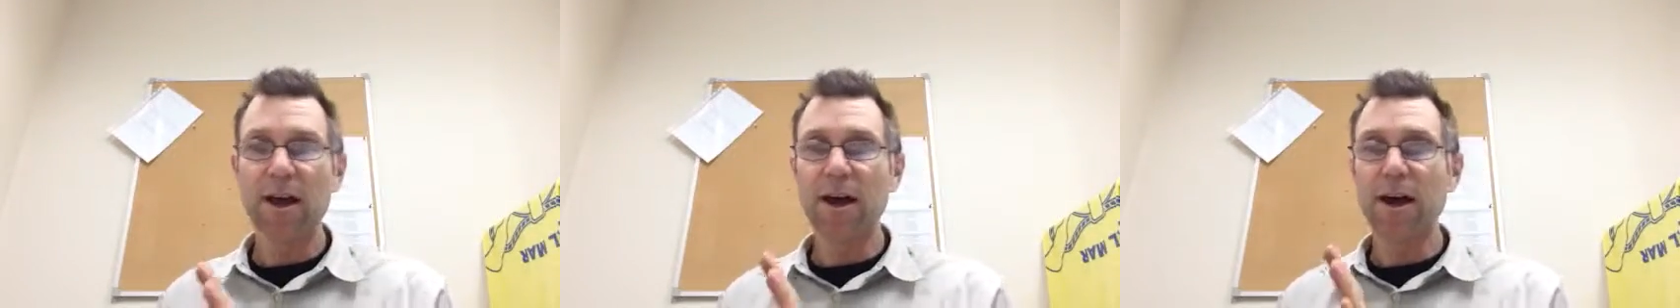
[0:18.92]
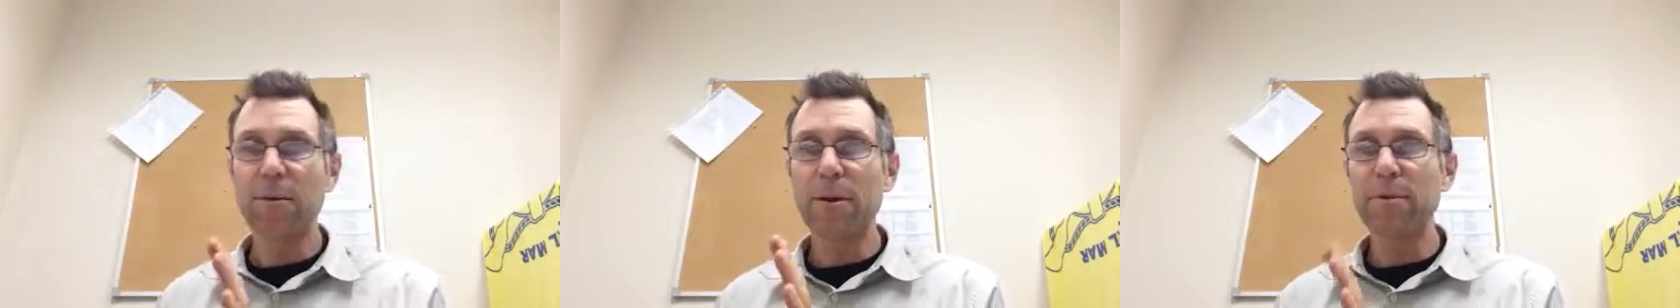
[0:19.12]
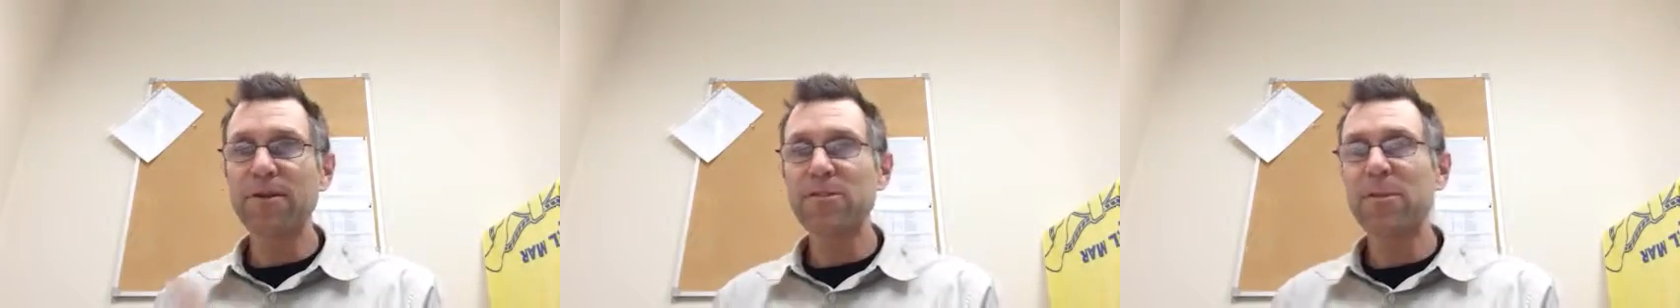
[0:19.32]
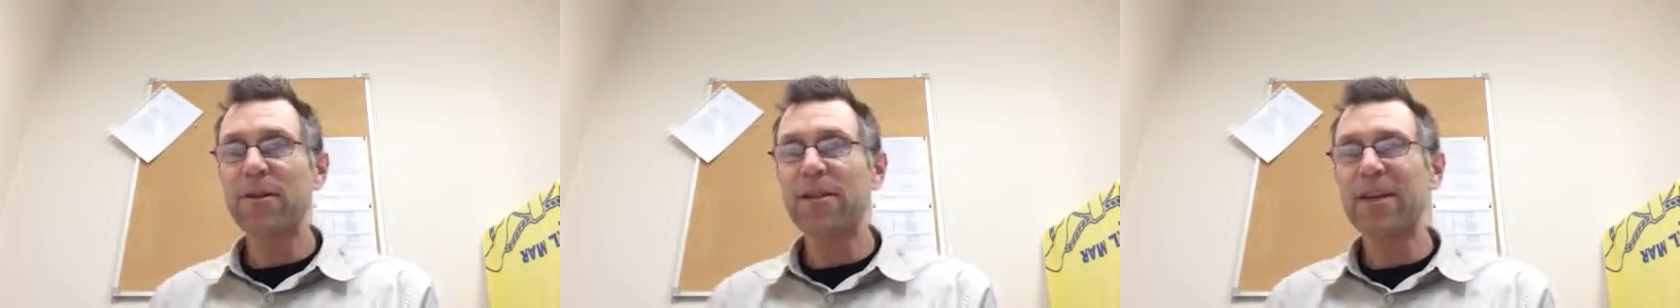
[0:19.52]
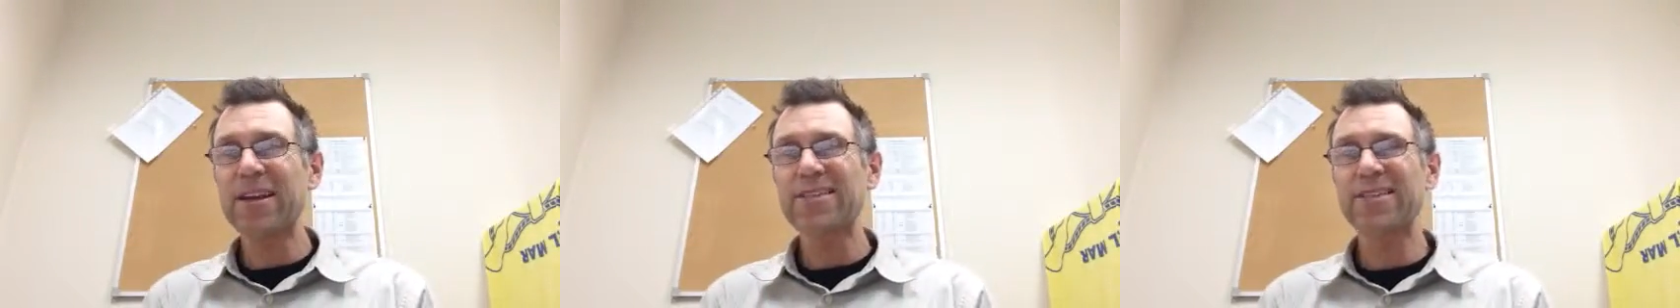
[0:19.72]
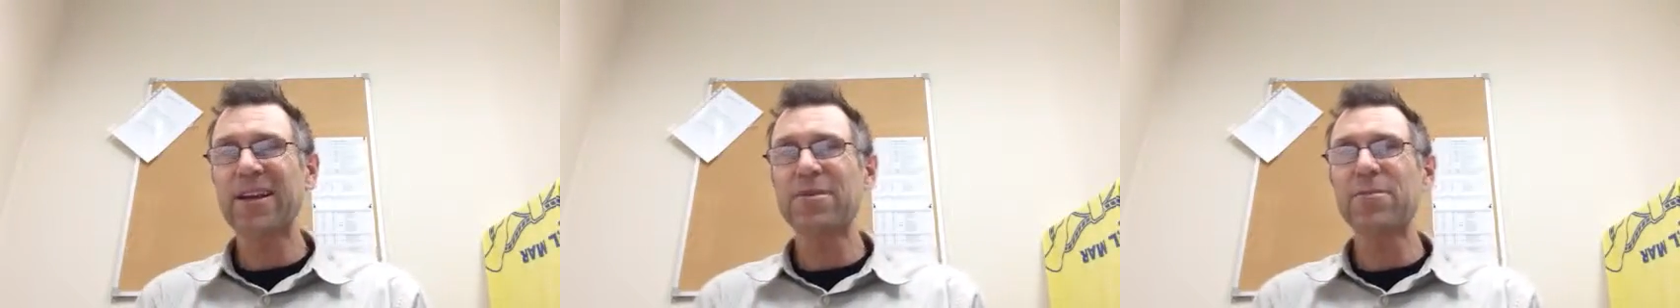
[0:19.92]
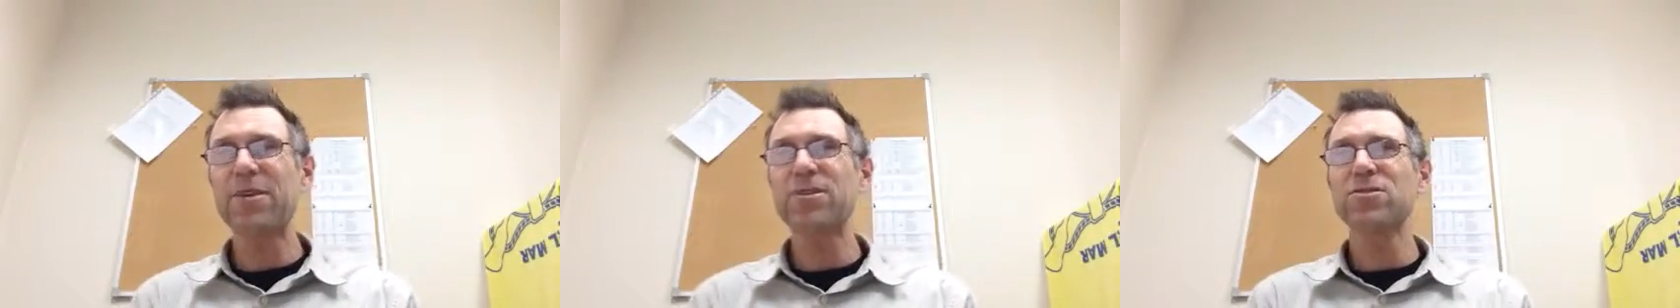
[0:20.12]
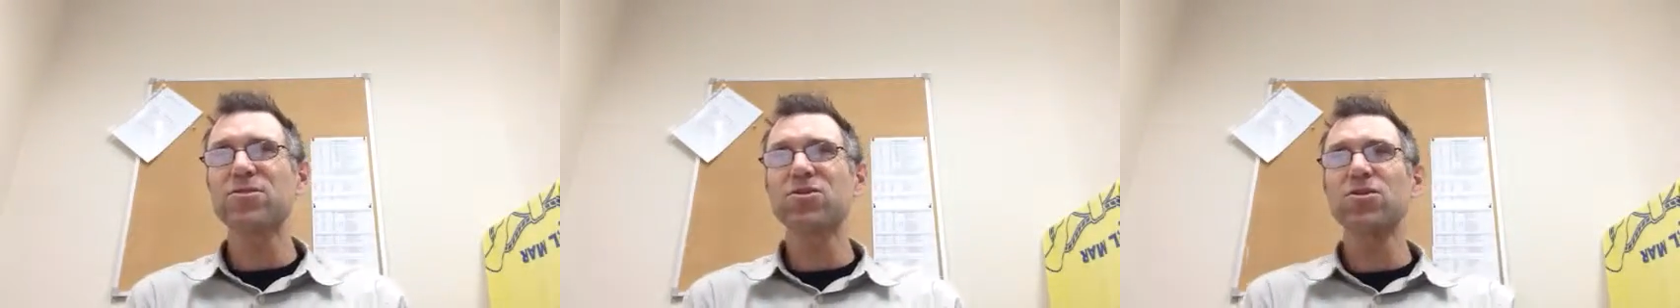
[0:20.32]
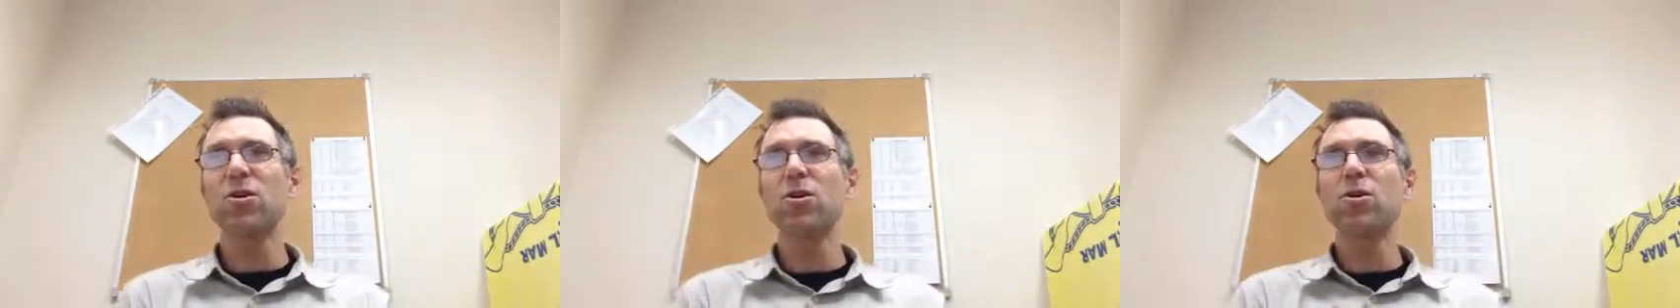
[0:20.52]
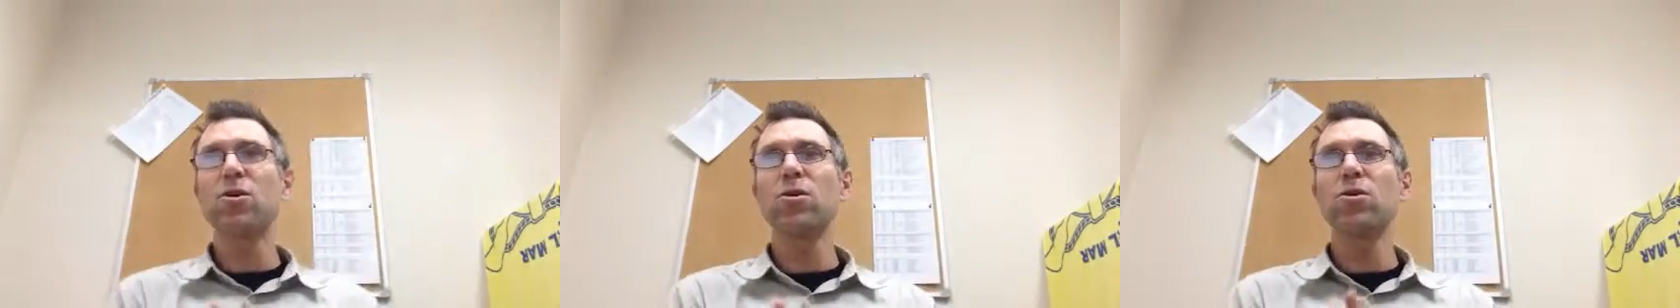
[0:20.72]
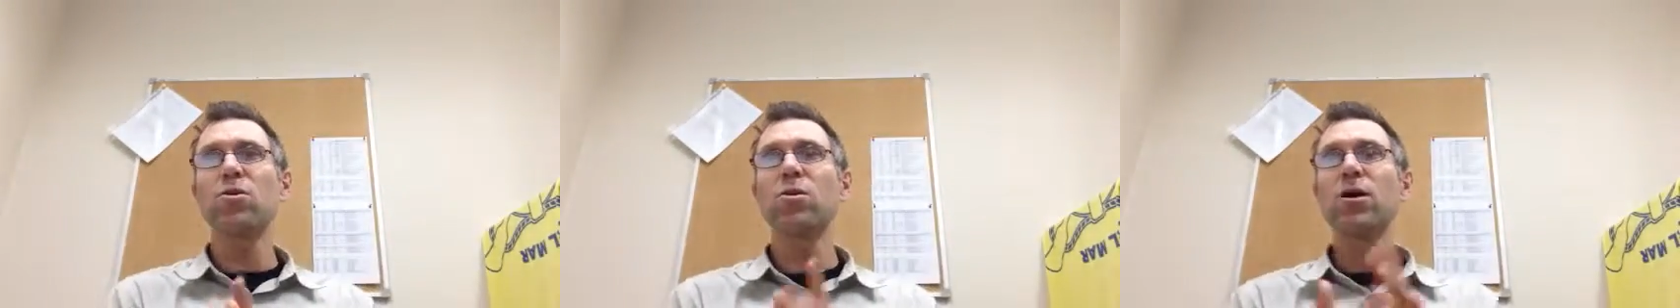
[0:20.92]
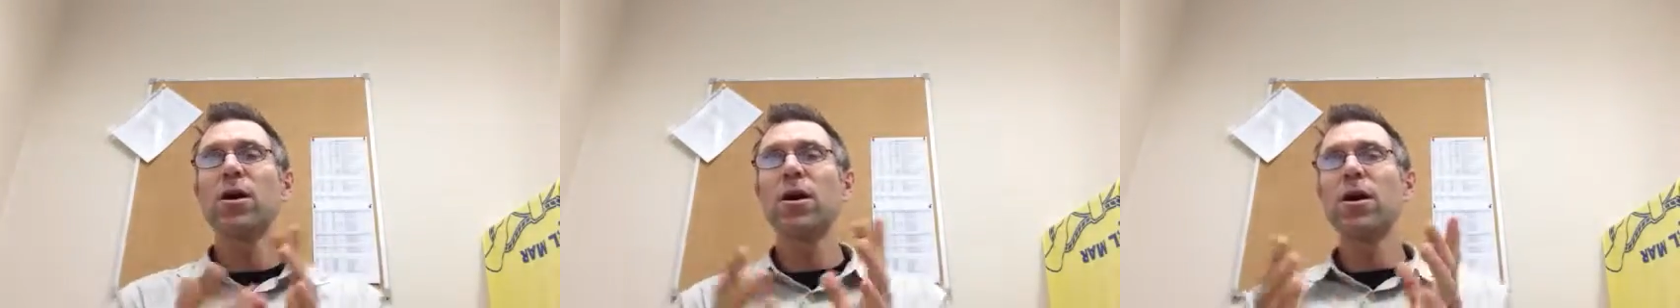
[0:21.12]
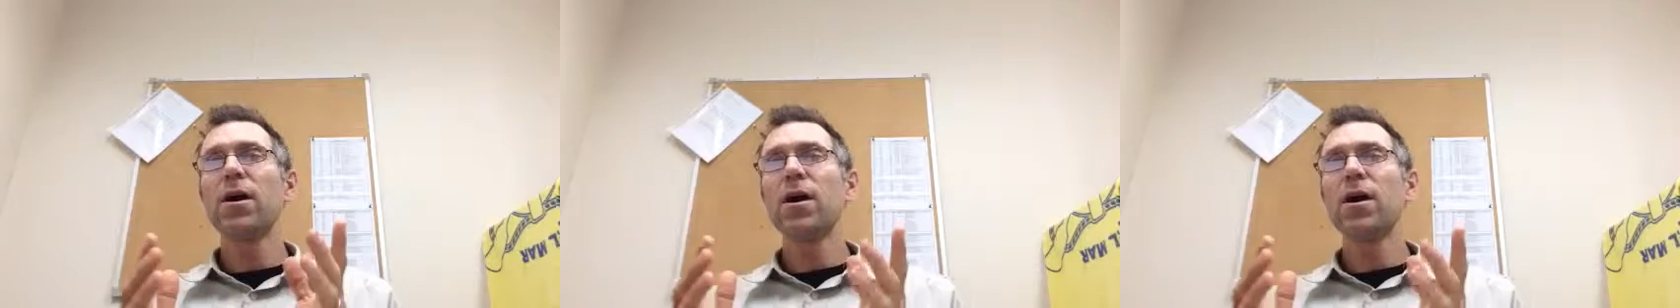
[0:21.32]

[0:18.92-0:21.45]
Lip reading: I'm going to spend the next 10 minutes or so